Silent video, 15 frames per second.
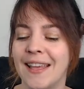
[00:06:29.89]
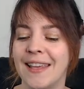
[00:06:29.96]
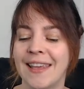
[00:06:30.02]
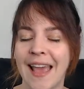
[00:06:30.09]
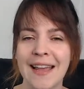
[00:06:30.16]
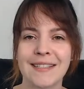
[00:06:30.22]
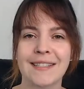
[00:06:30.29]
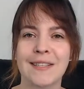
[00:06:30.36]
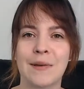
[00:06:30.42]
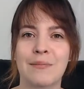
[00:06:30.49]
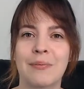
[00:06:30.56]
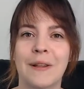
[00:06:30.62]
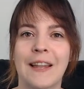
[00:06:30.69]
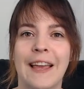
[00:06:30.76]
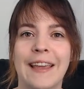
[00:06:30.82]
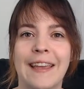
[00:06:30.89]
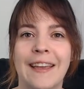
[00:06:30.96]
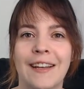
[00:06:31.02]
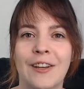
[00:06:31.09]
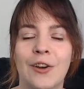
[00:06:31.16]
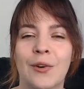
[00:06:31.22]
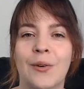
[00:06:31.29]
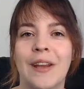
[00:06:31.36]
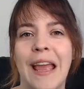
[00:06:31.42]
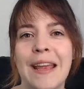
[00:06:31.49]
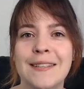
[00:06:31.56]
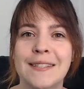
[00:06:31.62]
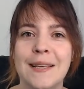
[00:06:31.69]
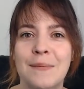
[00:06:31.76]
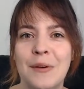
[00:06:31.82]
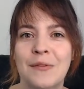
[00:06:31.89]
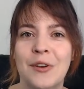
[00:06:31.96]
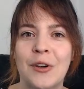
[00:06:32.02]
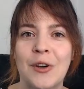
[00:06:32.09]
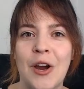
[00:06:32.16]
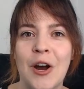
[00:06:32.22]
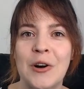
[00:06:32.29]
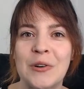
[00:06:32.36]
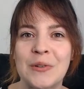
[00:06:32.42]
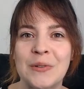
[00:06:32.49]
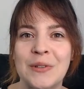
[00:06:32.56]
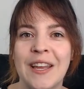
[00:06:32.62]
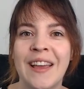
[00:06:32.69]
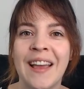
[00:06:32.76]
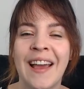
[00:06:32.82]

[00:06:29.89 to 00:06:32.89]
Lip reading: Get to playing, create some of your own.